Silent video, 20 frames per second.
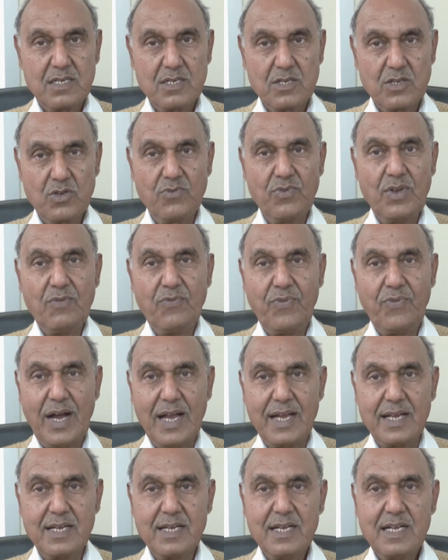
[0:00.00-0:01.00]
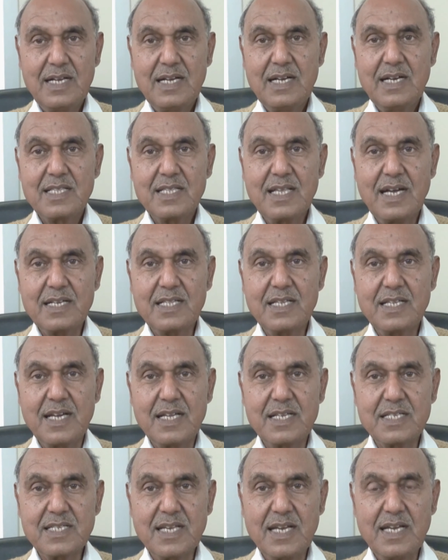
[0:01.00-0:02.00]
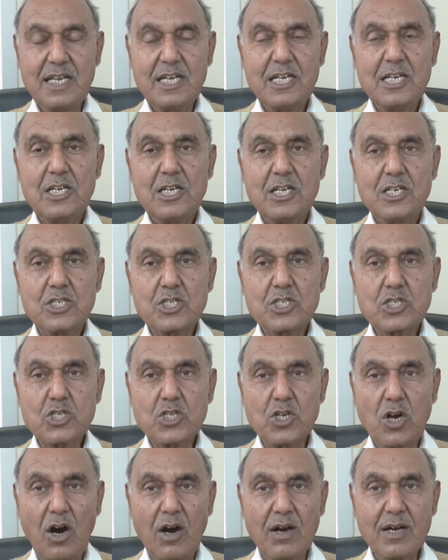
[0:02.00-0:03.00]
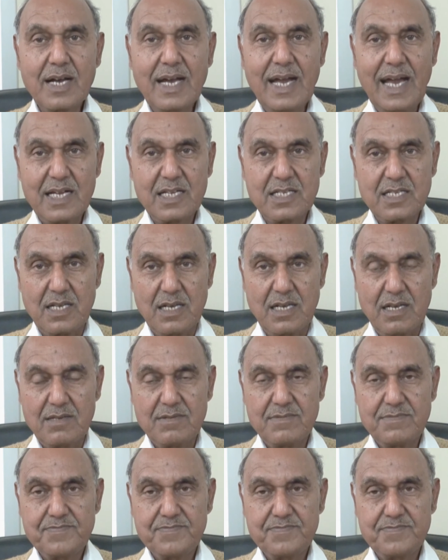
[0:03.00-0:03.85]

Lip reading: you will find that there is a strong axle.